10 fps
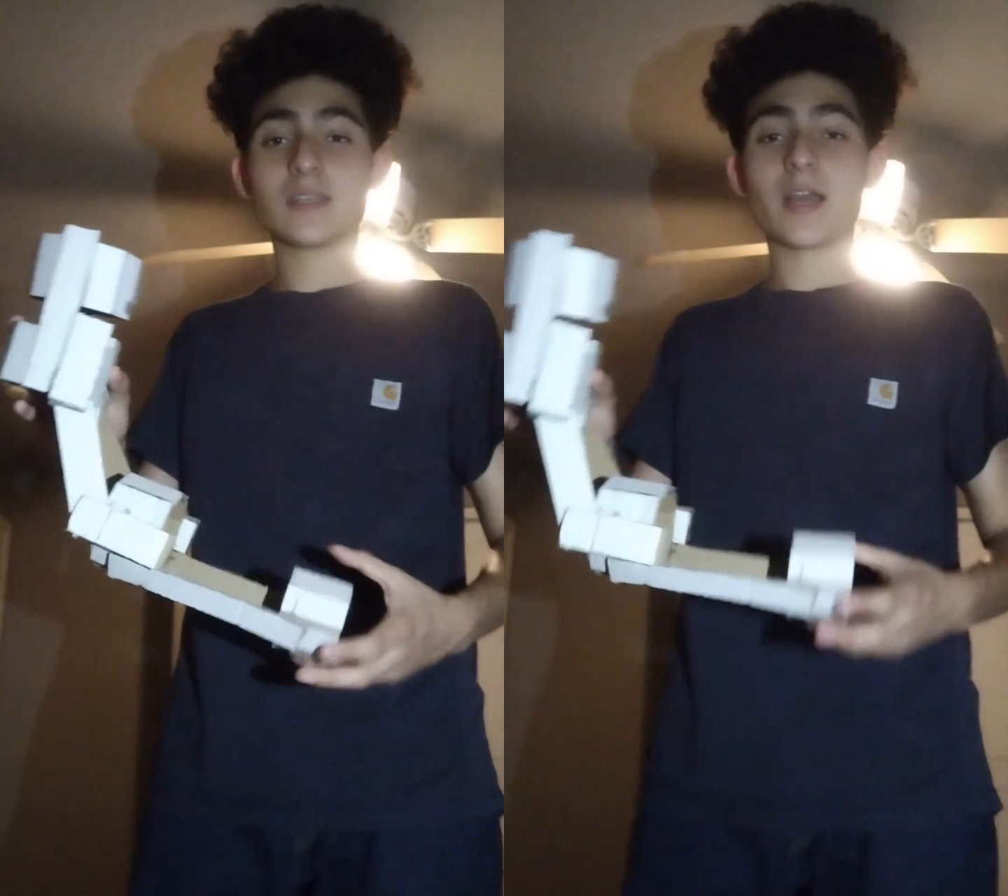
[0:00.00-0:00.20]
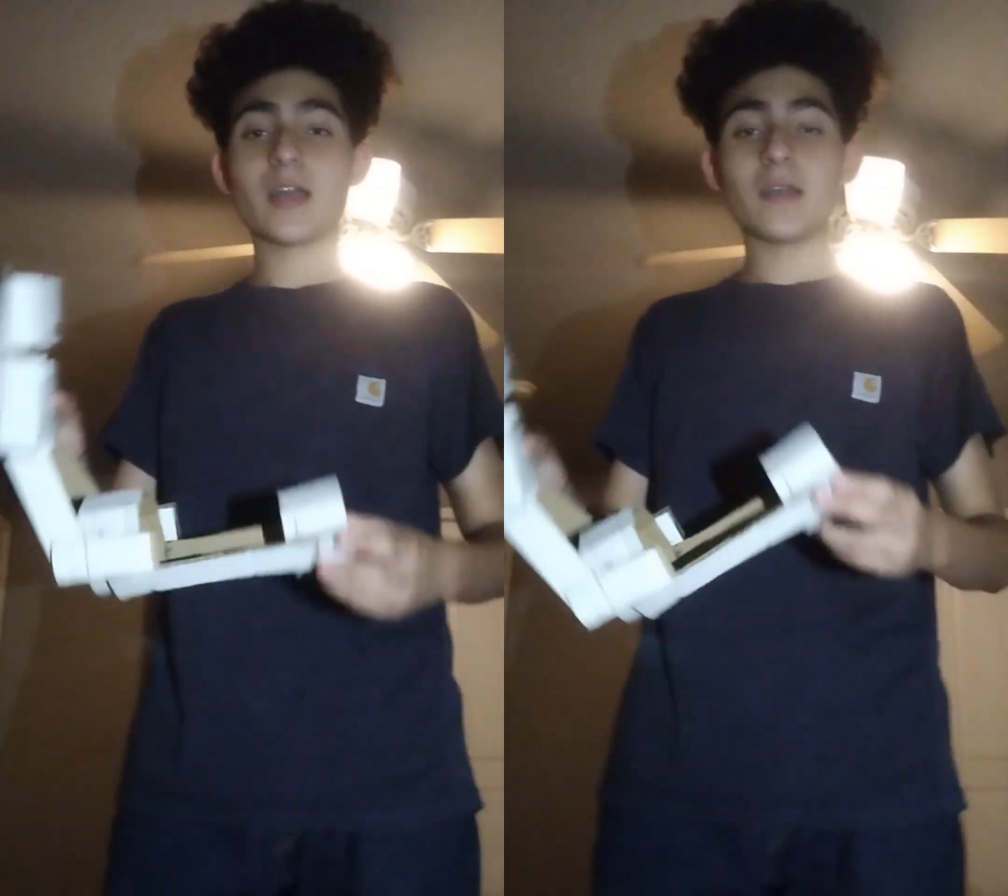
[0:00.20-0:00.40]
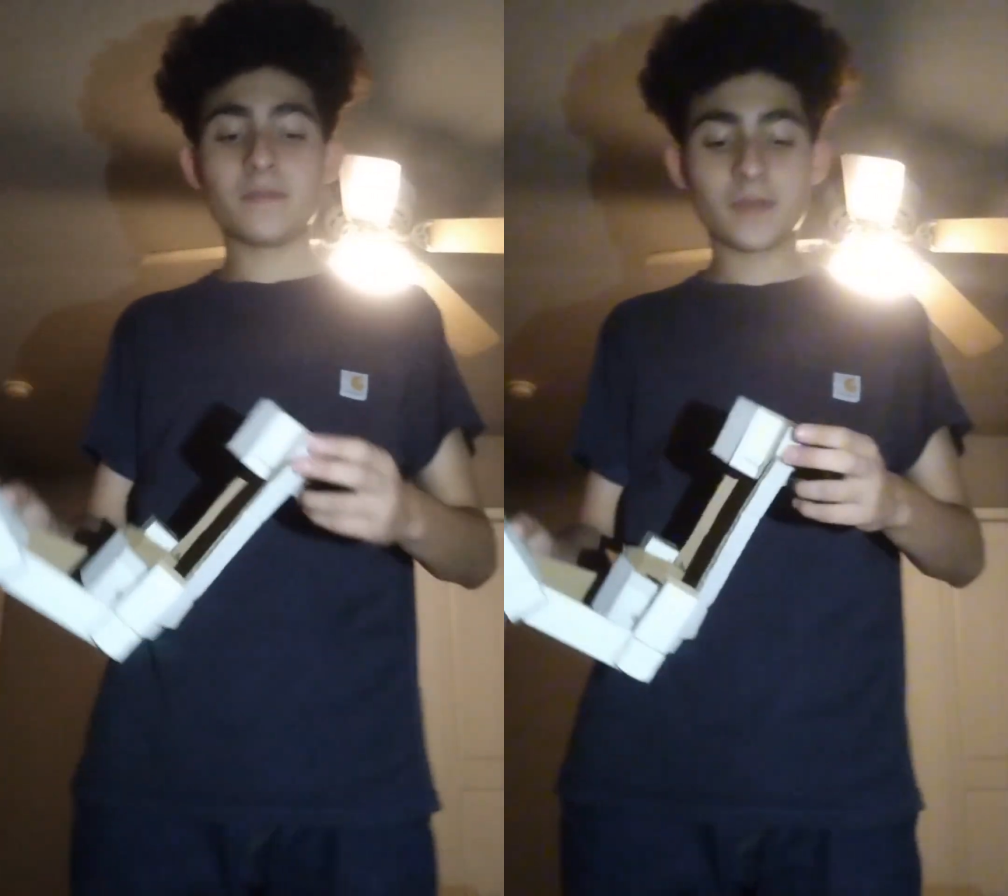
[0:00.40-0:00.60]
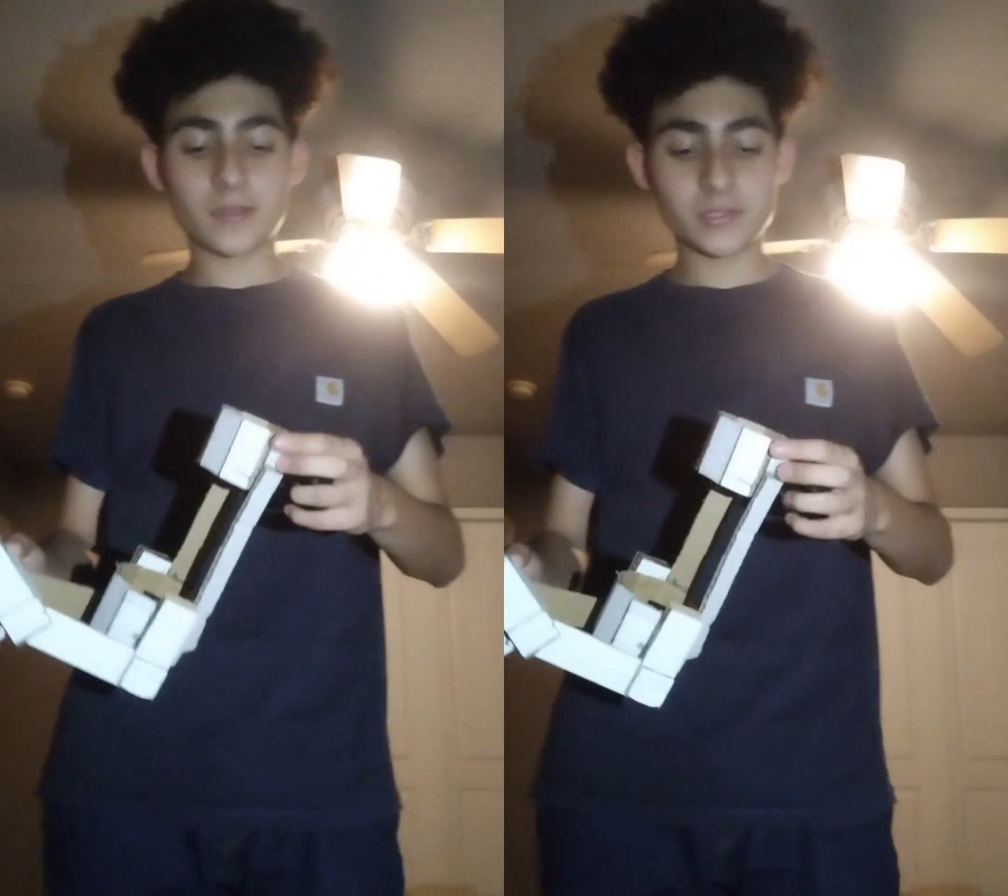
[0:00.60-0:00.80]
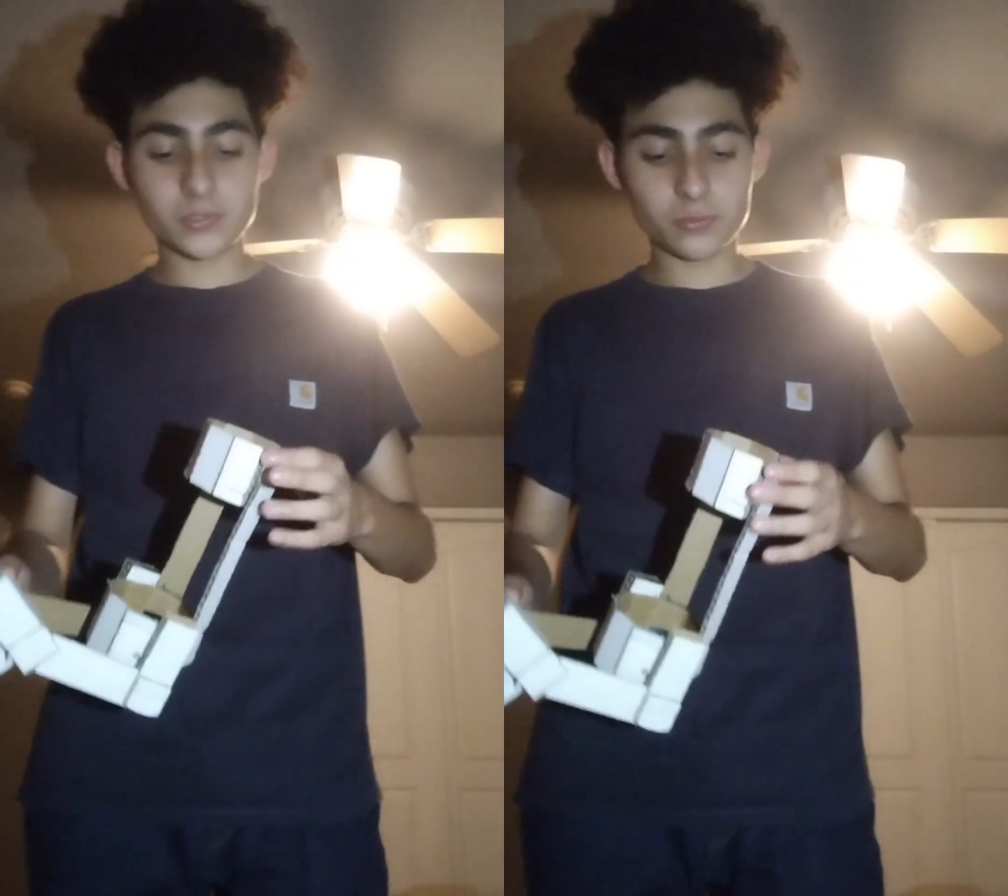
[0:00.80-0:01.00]
I've
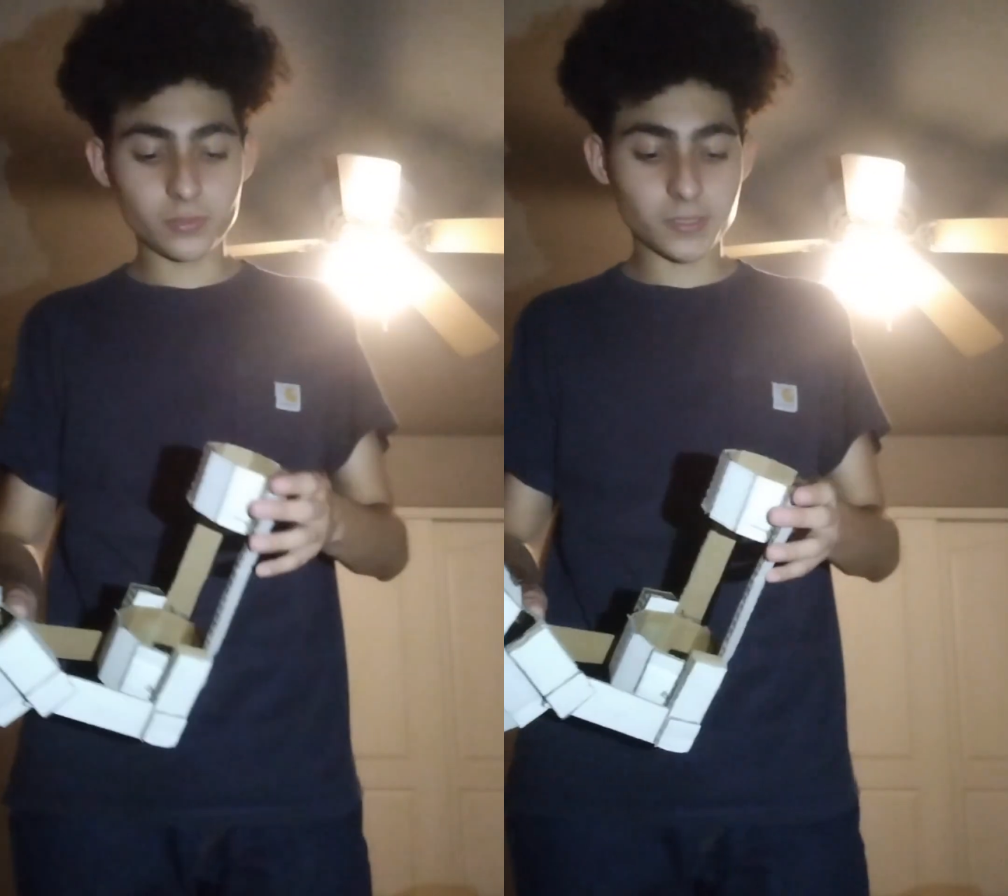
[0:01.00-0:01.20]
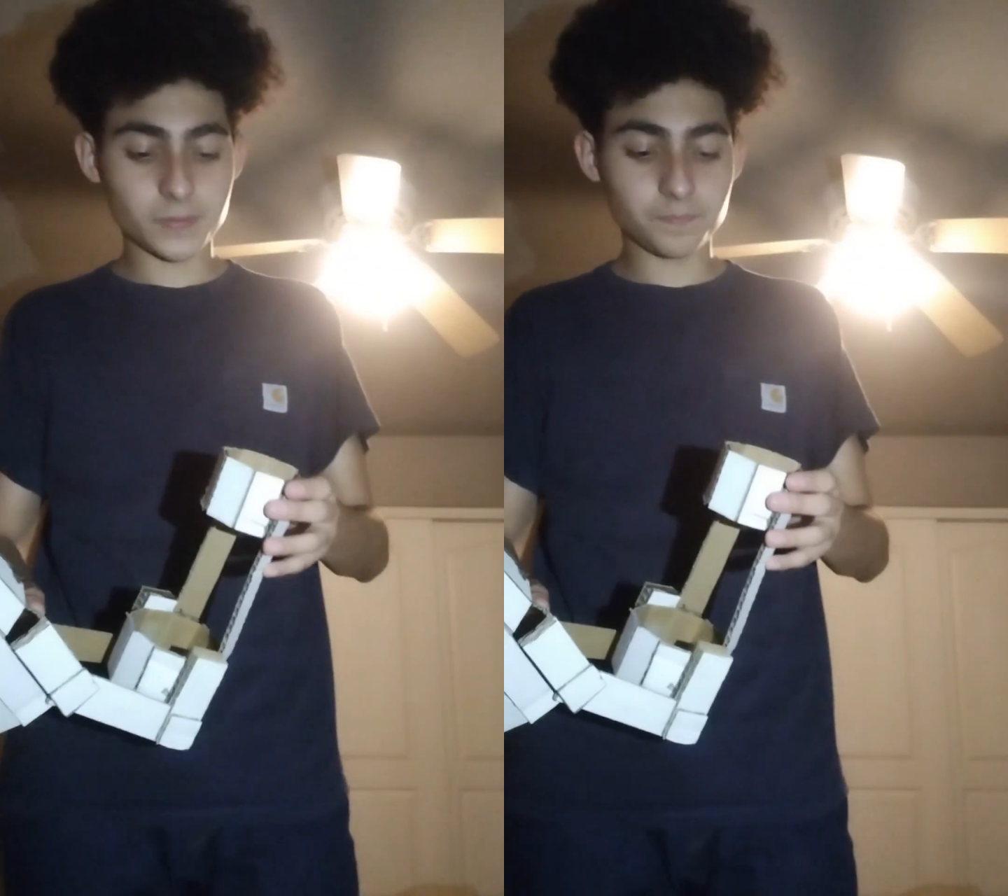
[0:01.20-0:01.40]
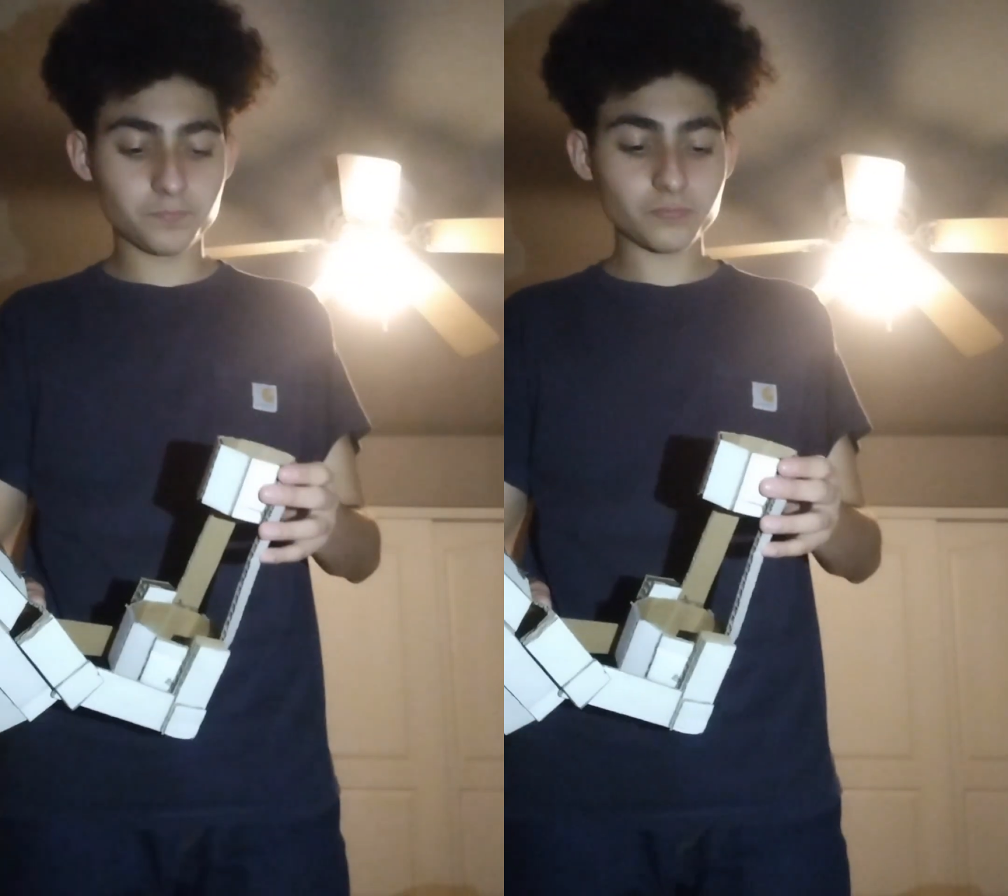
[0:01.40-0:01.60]
had to